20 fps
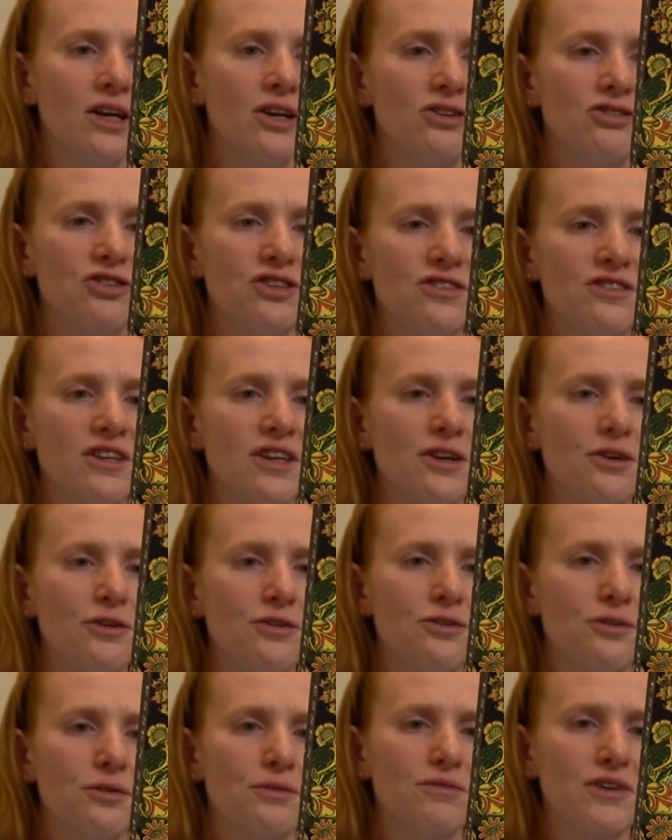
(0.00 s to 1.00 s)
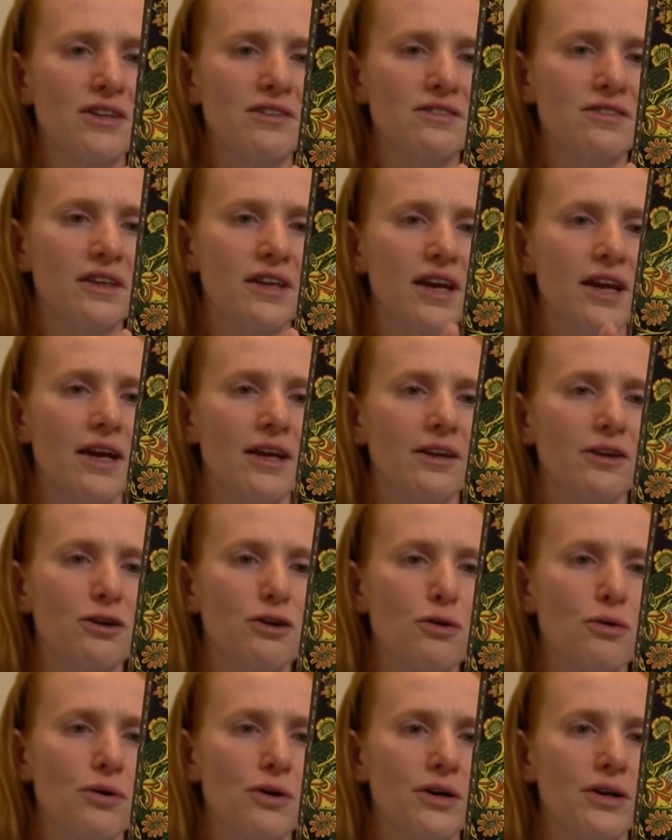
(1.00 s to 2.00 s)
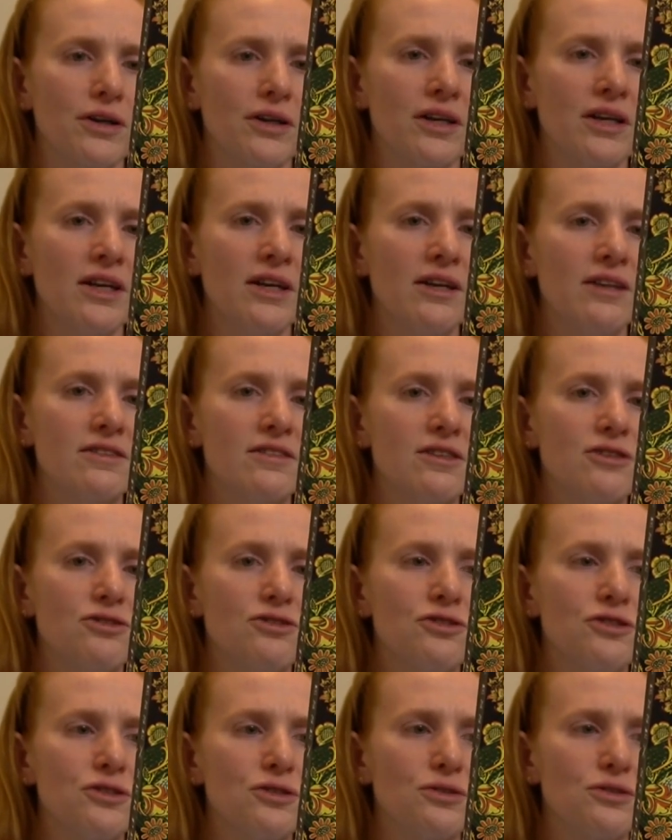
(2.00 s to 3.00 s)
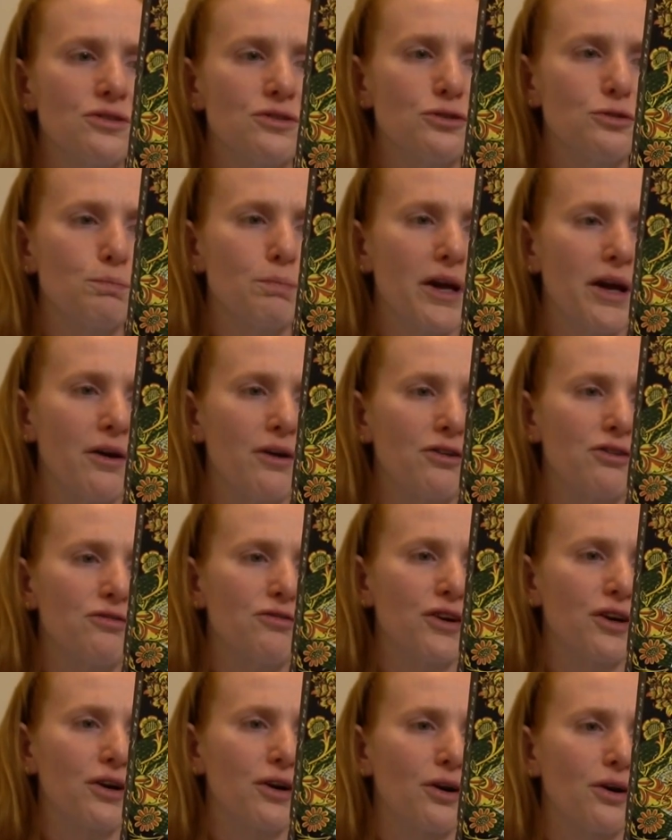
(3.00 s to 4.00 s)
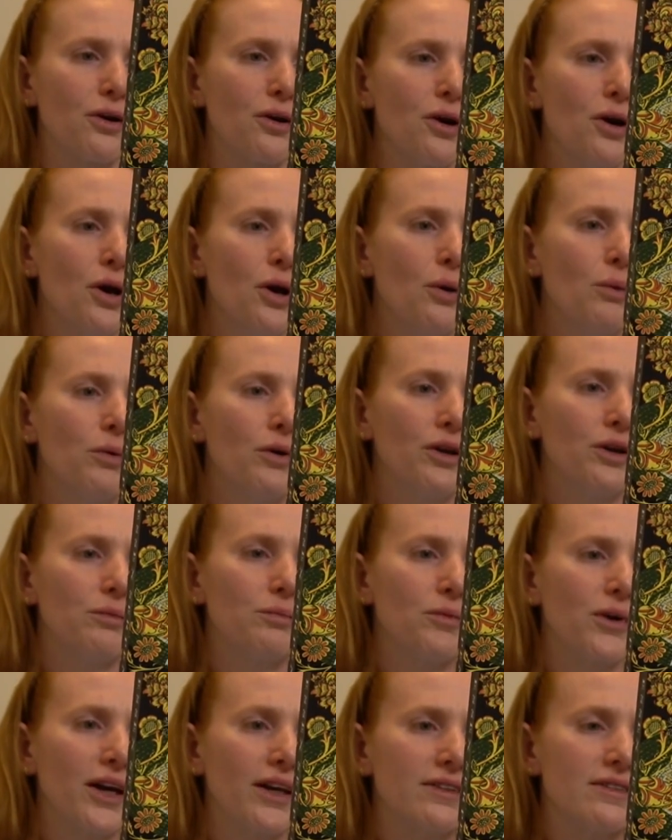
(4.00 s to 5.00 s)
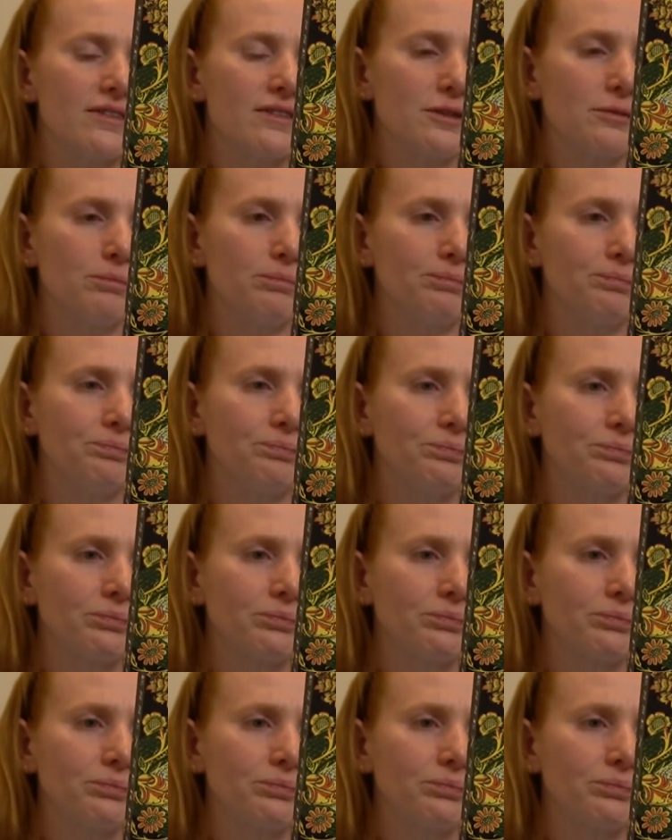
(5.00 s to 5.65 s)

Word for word: She's eager to investigate, and Cora is introduced to parish vicar William Ransom.